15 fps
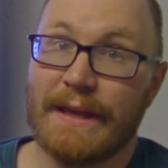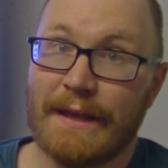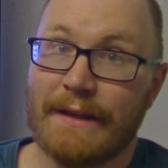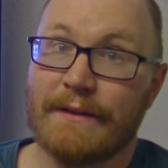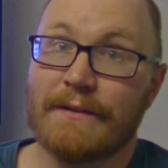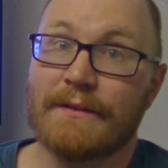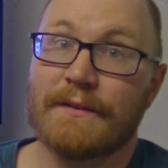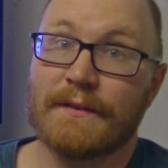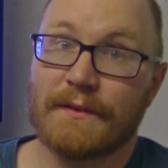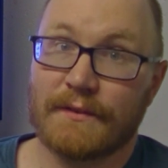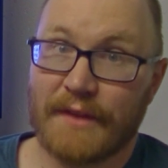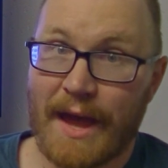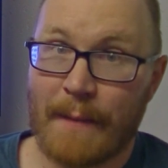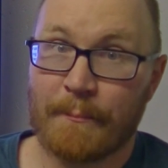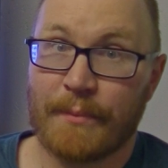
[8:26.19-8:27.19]
in
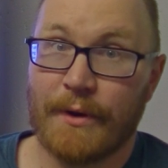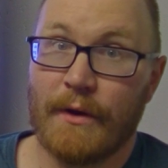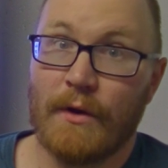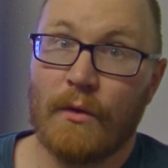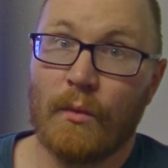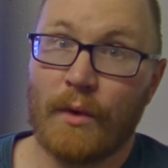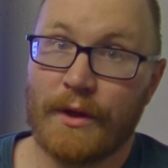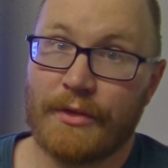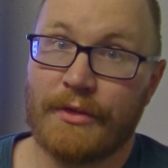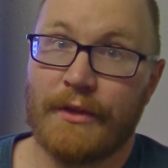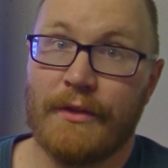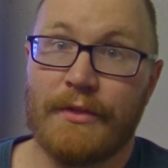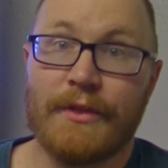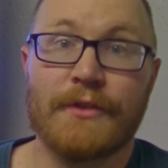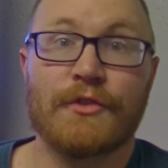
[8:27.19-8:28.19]
step
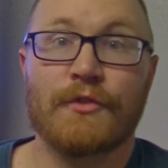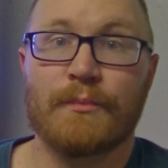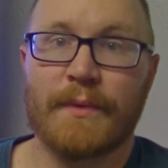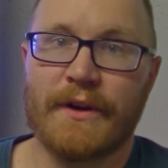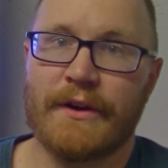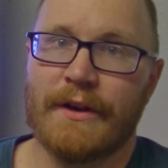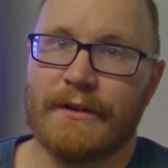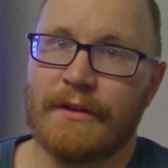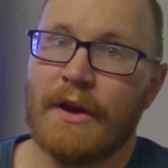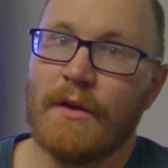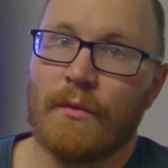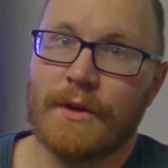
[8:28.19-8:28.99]
with the Spirit,